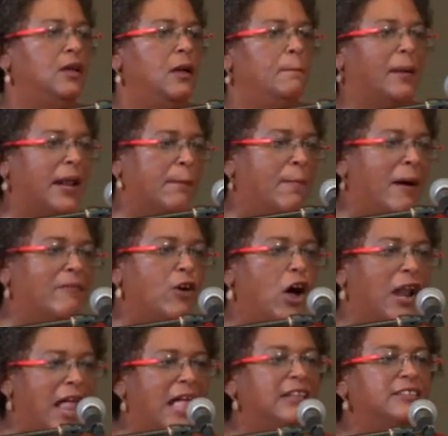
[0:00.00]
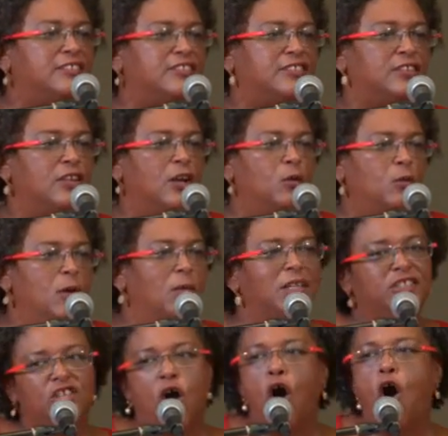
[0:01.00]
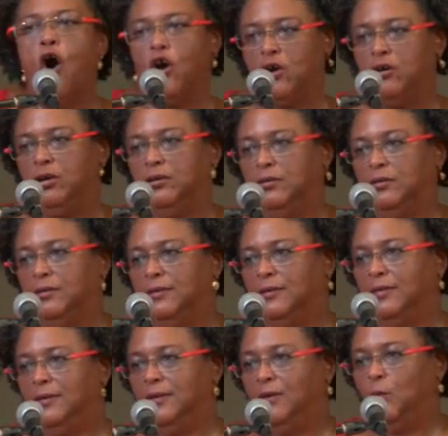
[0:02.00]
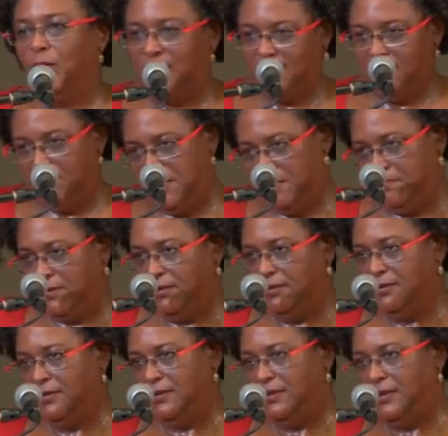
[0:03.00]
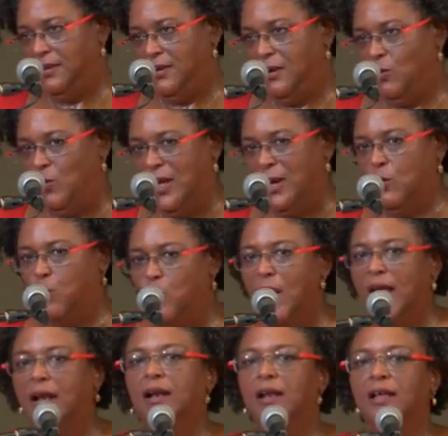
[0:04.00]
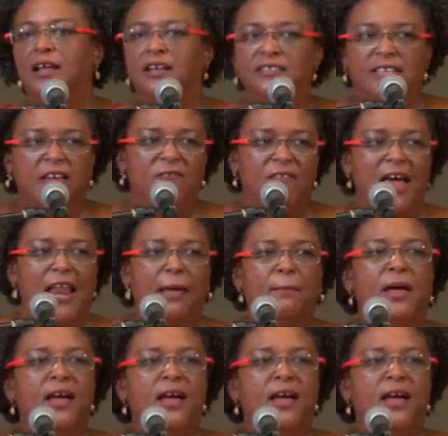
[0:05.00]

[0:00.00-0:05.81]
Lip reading: But above all else, we will talk with the people. We will develop